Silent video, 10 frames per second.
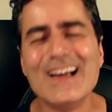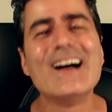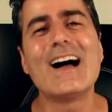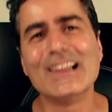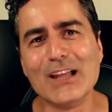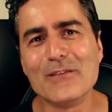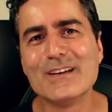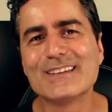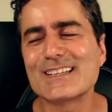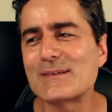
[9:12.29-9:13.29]
I love
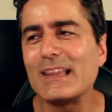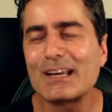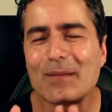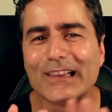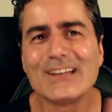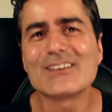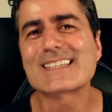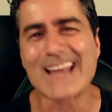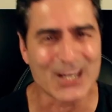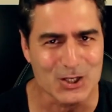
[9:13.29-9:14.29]
it. It's like my little
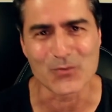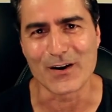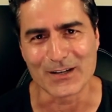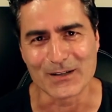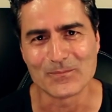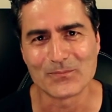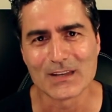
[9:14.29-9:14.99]
sanctuary.